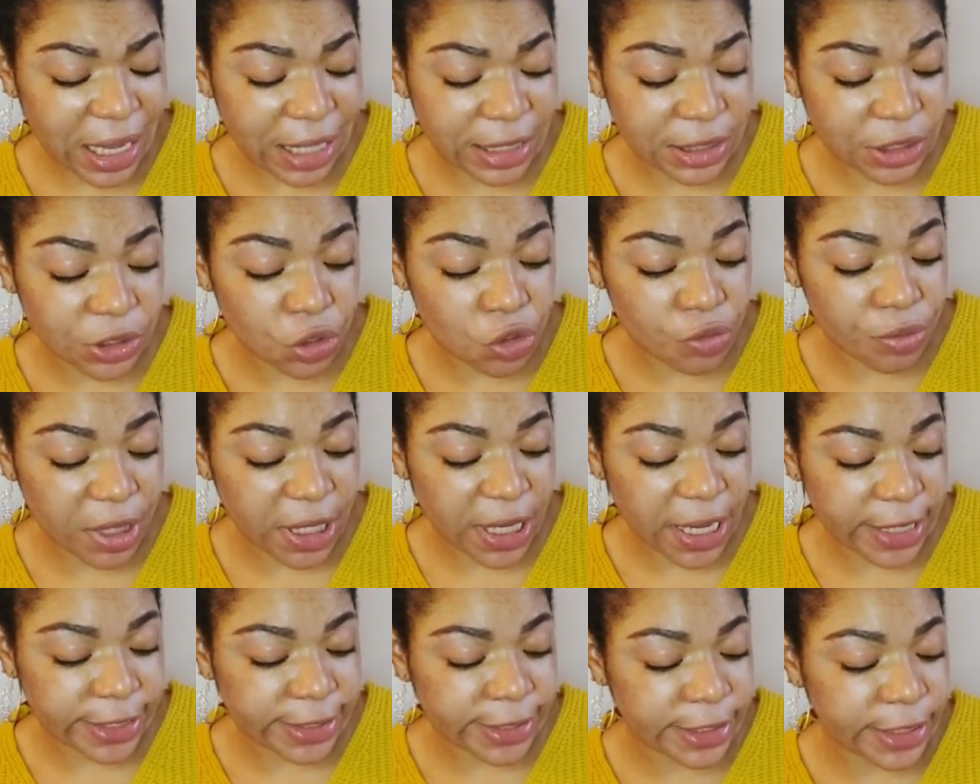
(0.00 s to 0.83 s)

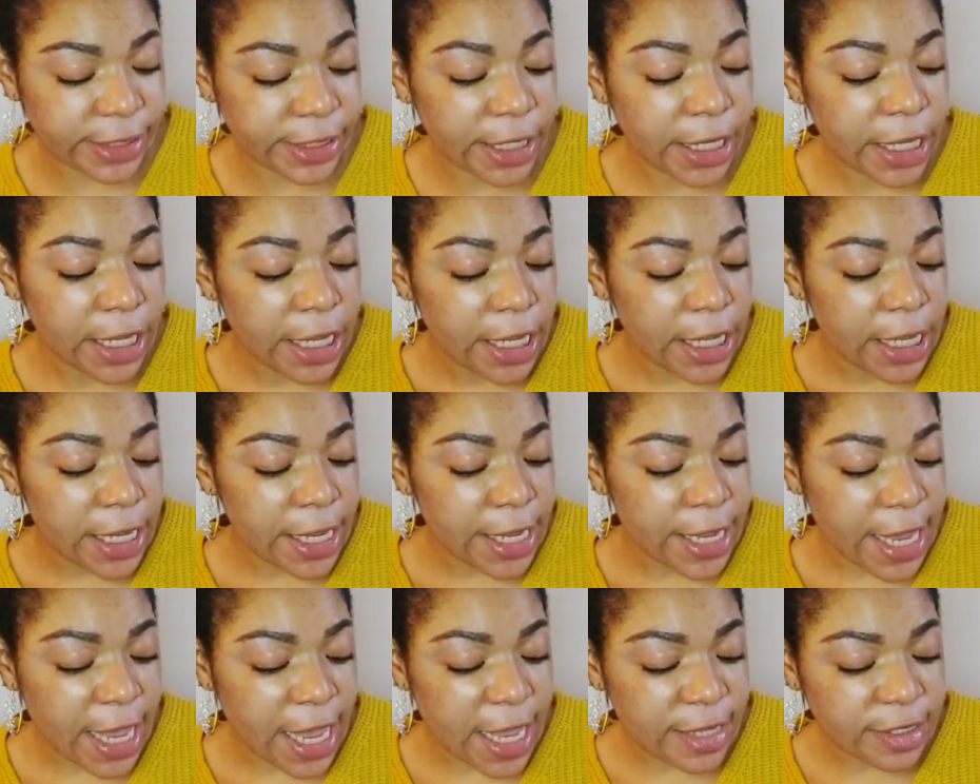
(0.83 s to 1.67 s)
ascorbic acid,
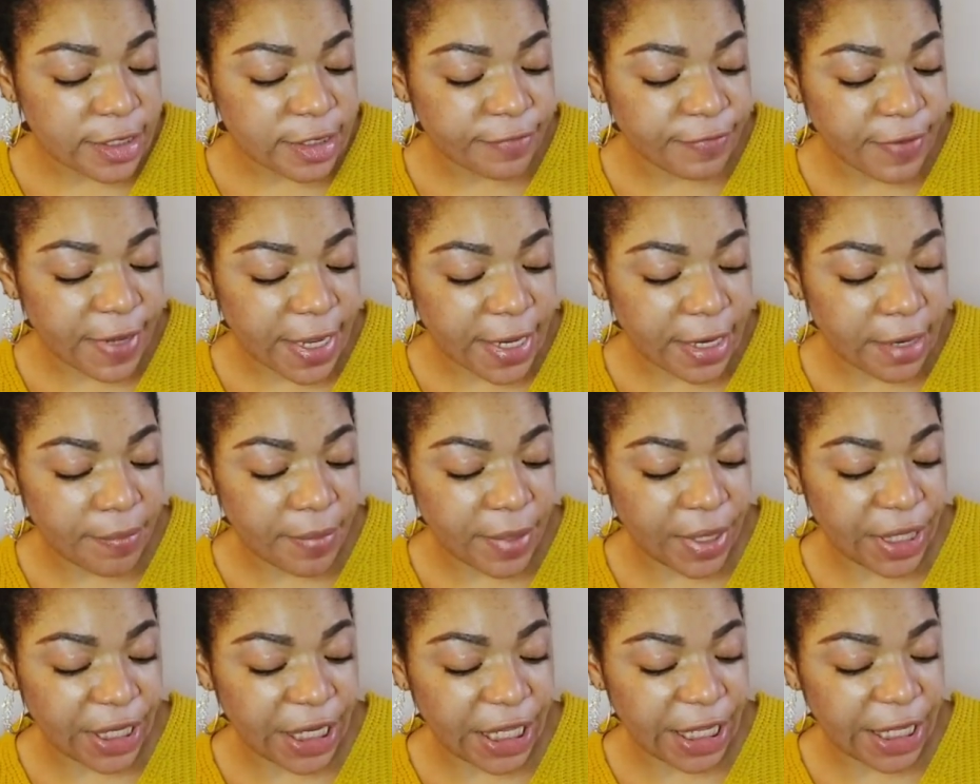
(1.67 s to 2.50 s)
it has
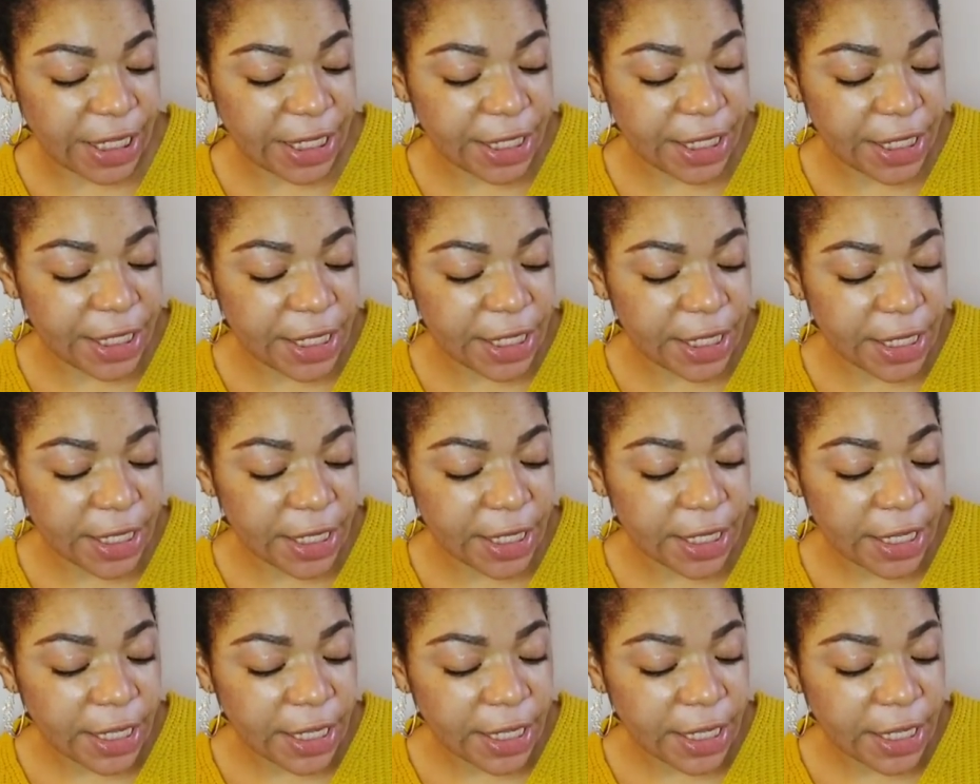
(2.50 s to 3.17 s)
vitamin E,